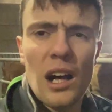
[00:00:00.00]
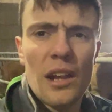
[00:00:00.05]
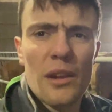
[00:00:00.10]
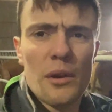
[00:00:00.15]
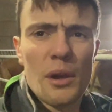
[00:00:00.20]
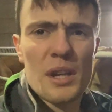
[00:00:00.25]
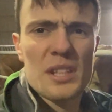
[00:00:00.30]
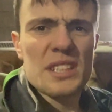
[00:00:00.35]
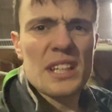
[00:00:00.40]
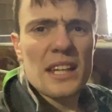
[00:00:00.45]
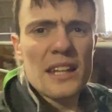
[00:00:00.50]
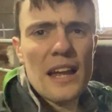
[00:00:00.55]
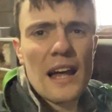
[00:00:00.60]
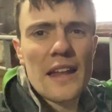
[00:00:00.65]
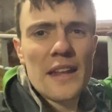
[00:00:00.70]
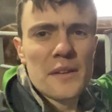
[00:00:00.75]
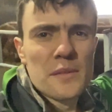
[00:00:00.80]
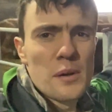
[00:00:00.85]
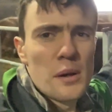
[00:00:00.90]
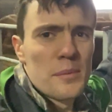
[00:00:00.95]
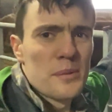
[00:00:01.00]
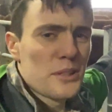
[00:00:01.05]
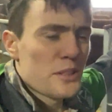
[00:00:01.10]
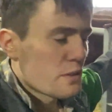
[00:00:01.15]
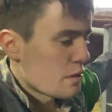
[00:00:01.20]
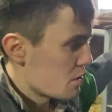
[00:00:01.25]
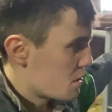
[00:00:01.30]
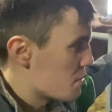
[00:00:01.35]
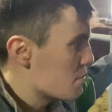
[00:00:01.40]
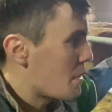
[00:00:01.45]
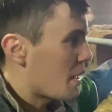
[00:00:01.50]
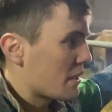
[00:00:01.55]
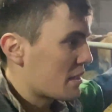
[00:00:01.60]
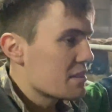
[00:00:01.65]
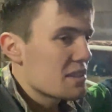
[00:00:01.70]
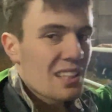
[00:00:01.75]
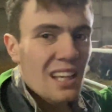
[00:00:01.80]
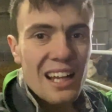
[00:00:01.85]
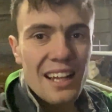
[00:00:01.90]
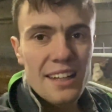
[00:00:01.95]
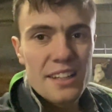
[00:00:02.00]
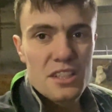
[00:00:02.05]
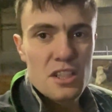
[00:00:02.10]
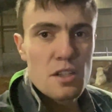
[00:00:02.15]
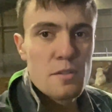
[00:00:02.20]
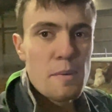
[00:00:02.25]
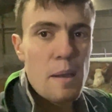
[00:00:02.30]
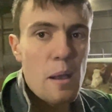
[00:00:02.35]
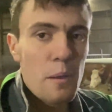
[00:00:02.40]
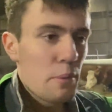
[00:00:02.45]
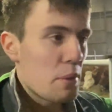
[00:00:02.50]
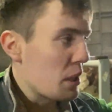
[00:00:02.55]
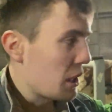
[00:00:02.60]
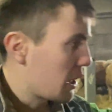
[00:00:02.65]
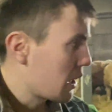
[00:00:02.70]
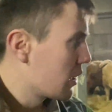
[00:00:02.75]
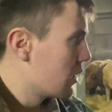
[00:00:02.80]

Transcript: Although I say that, they will be switching back to silage in about a week.